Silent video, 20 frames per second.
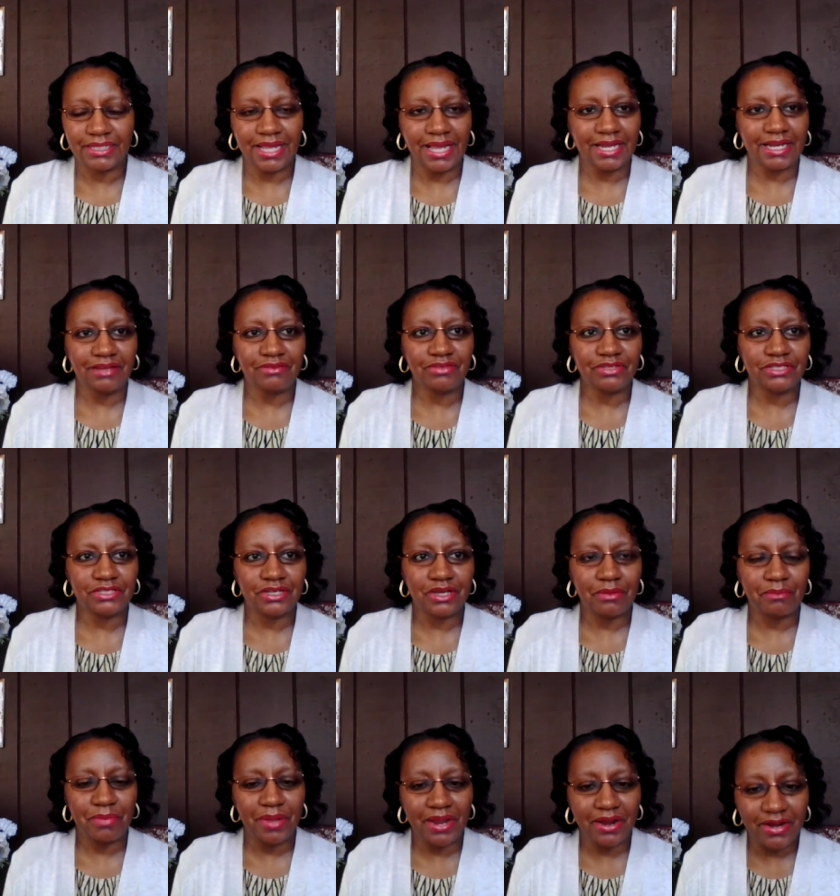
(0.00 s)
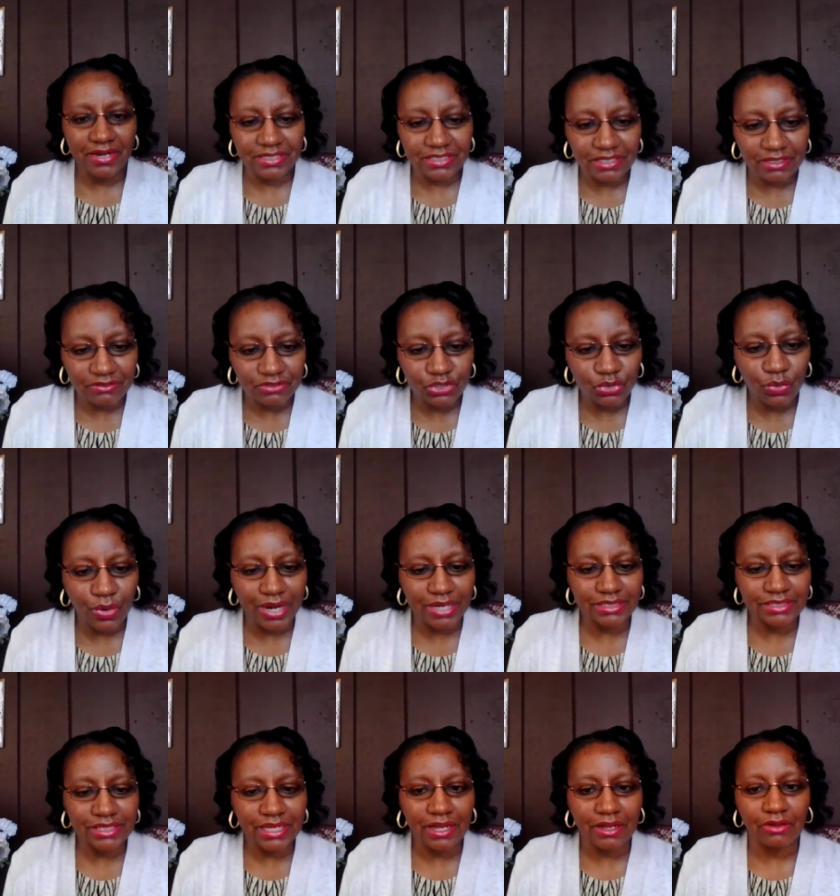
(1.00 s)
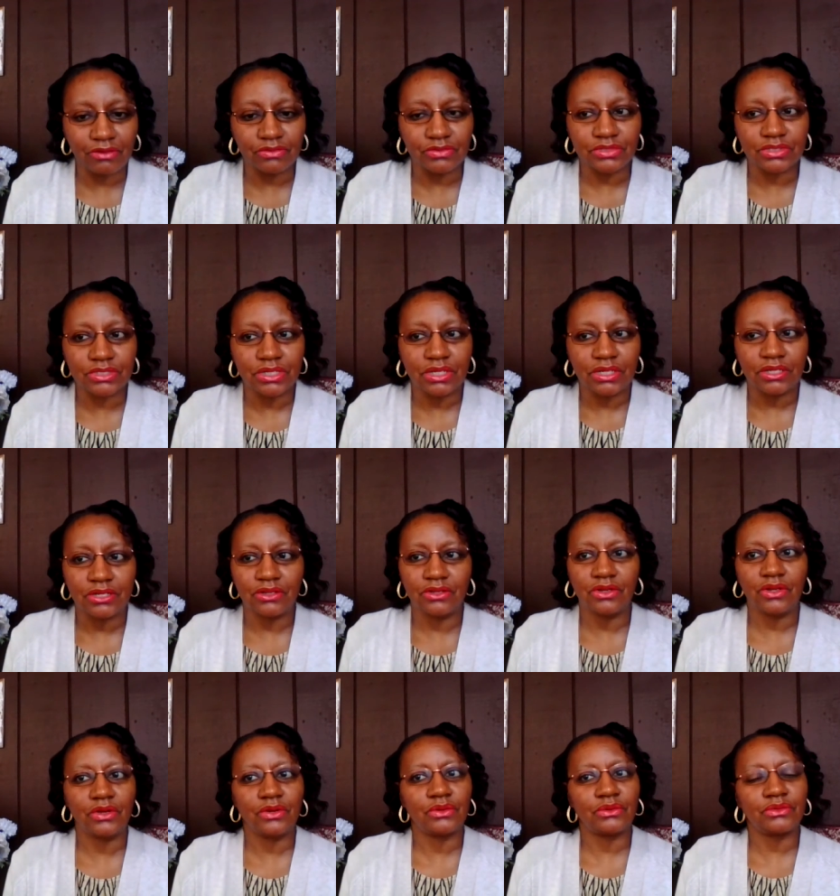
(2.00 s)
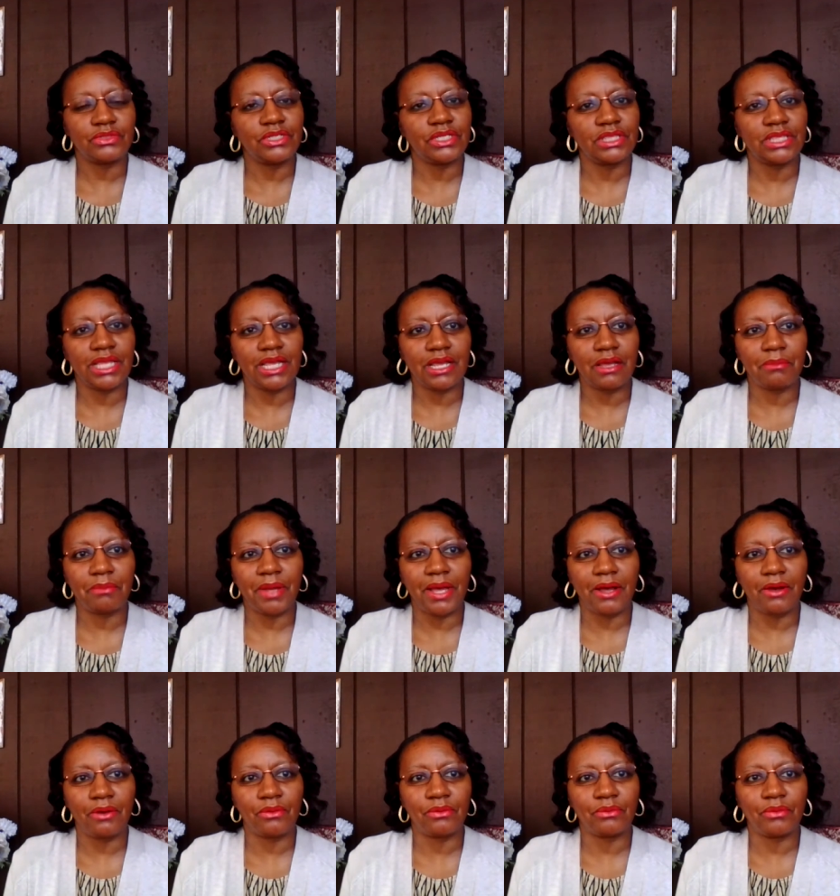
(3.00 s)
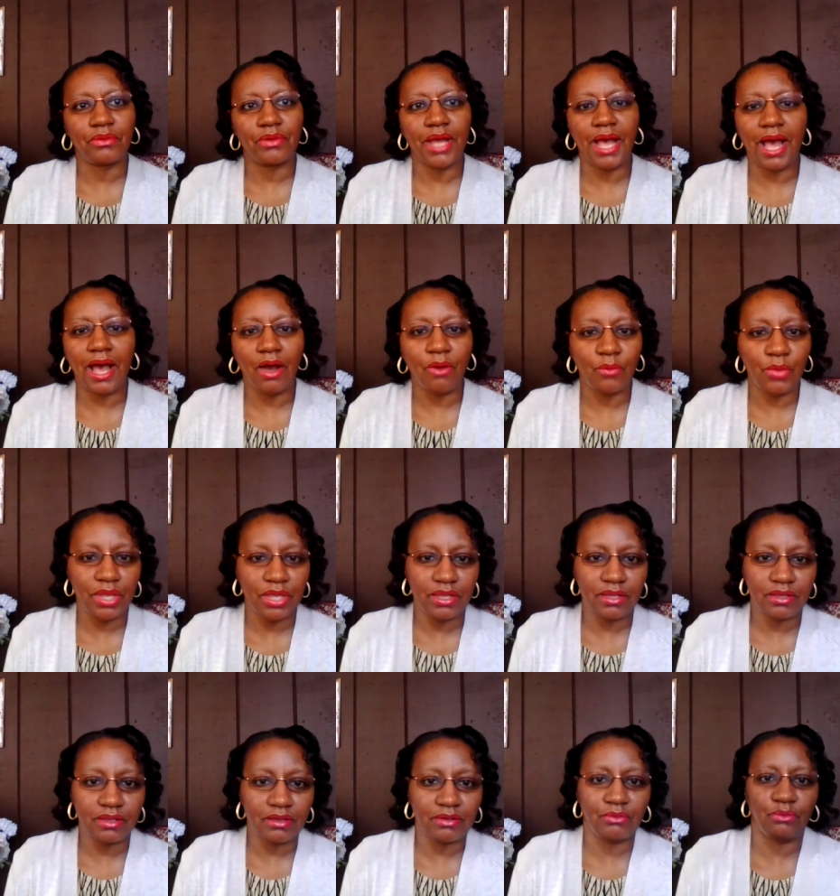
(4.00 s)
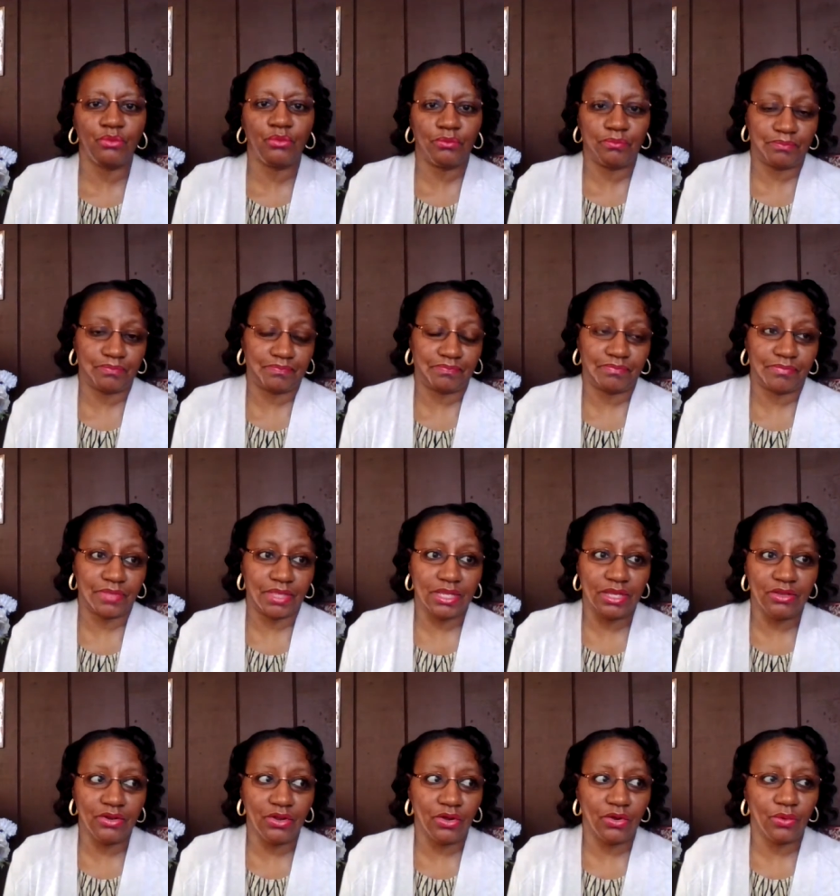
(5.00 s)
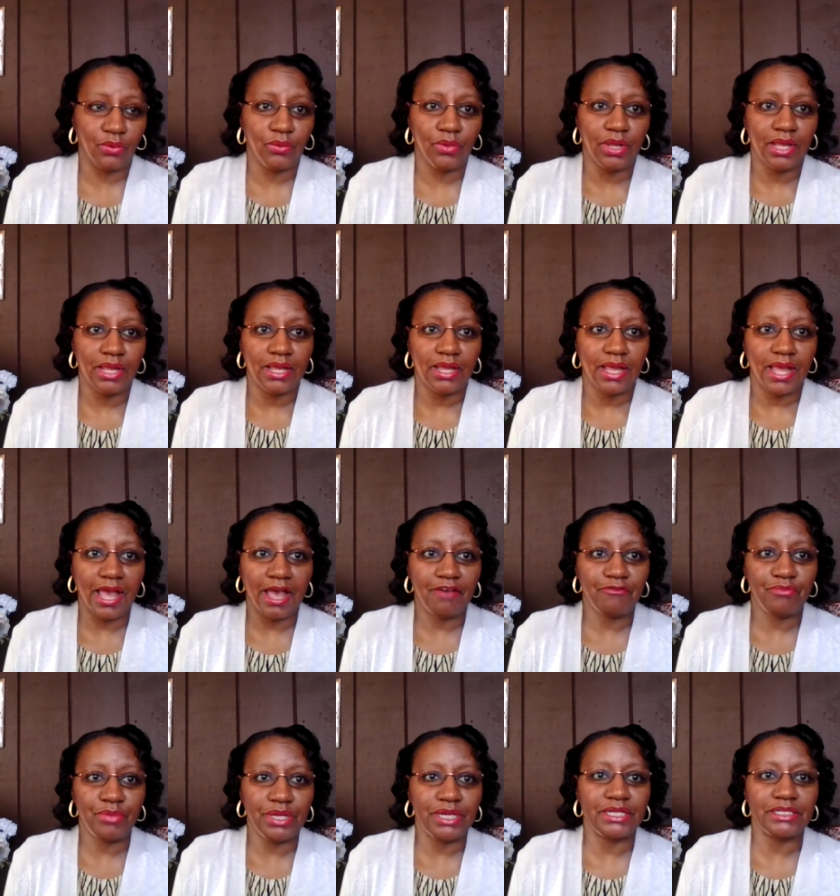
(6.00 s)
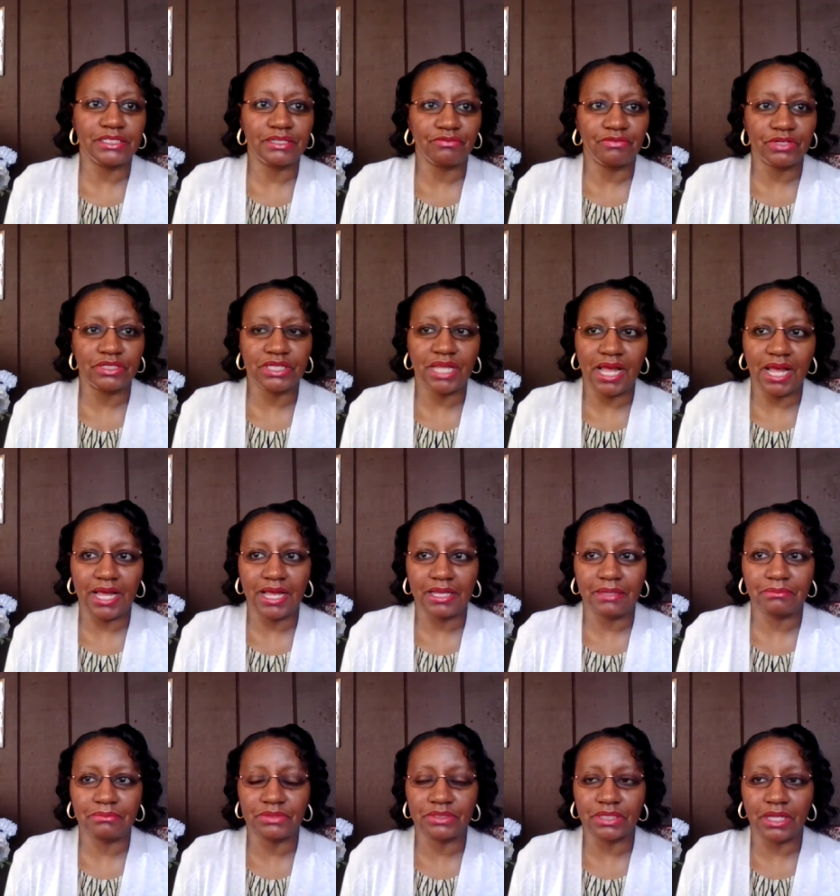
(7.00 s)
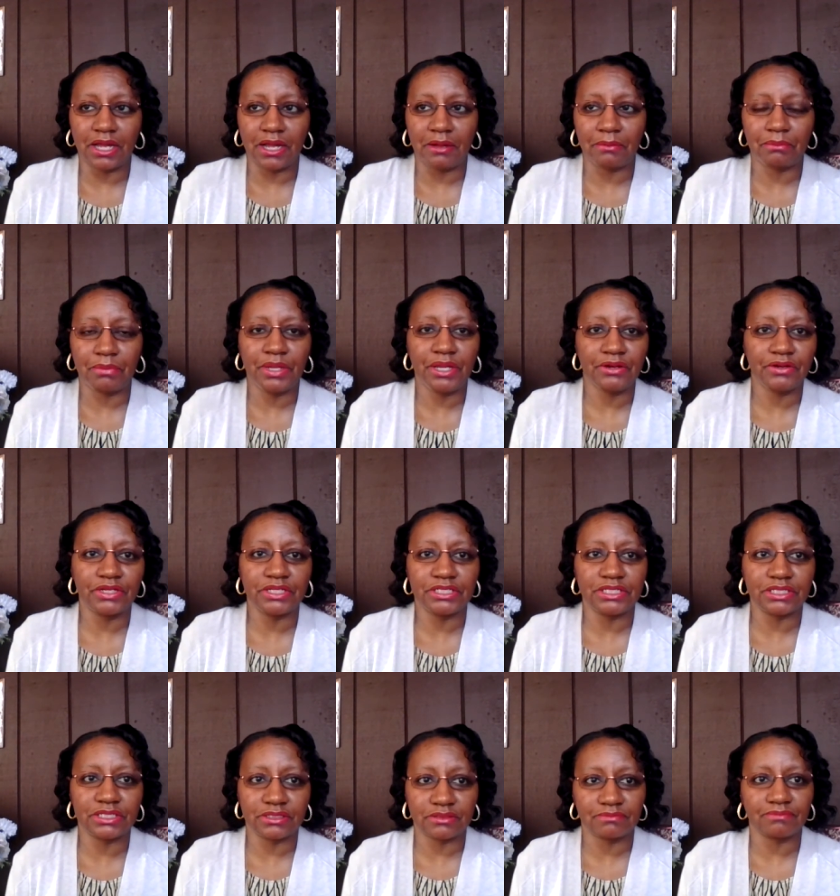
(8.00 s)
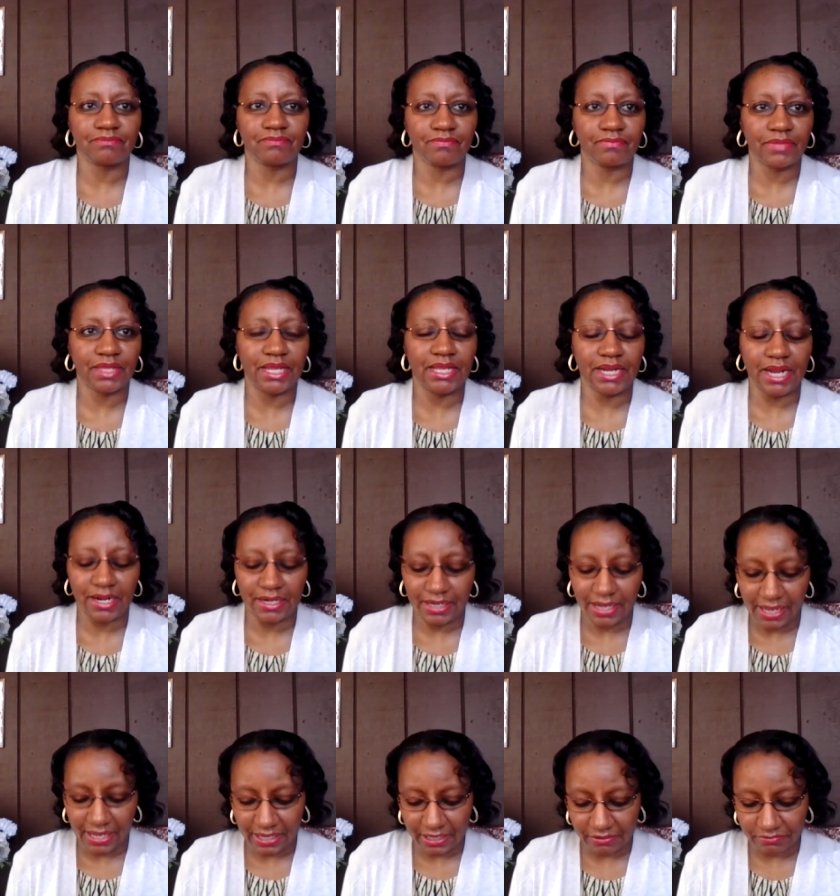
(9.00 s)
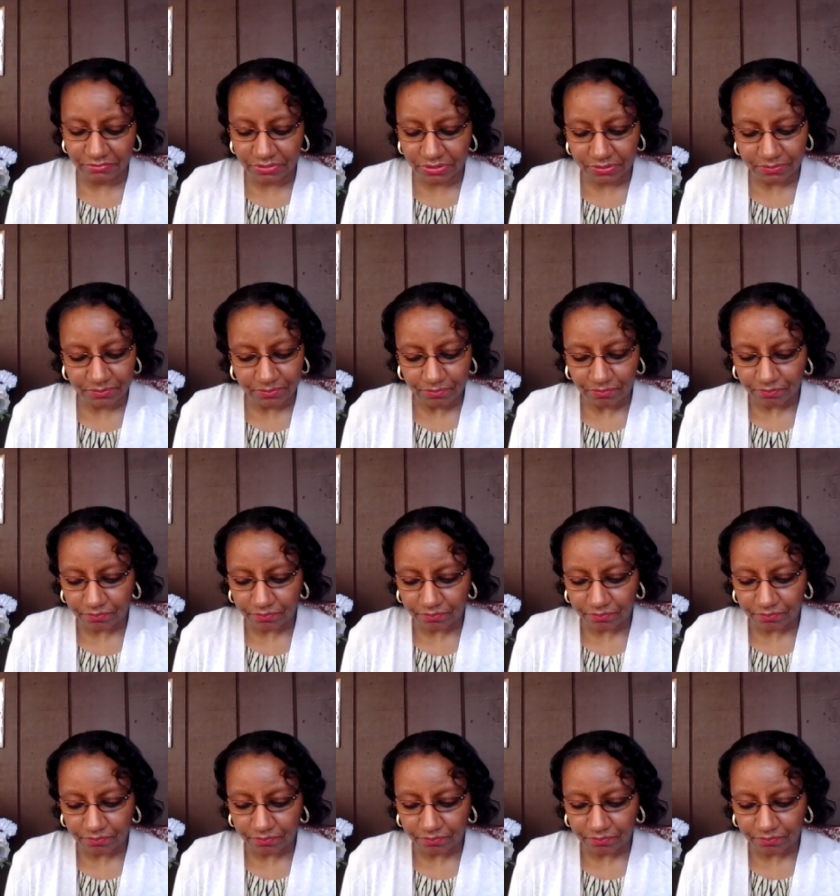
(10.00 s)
not even to compare ourselves to ourselves, you know, to think about how we, you know, have been at different times, um, periods in our lives.